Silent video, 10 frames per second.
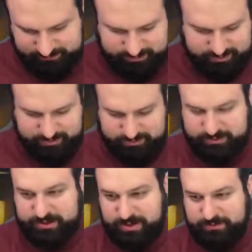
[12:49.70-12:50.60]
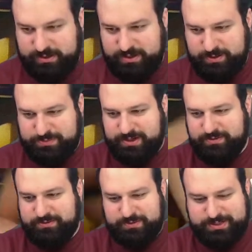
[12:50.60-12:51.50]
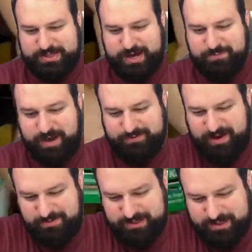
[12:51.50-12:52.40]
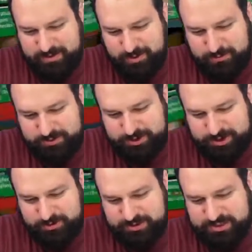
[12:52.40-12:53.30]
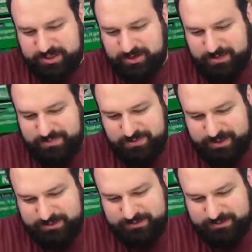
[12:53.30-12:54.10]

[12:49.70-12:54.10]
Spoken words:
Or at least I really hope so. It'd be sad Battle of Omni didn't show a single Omnimon.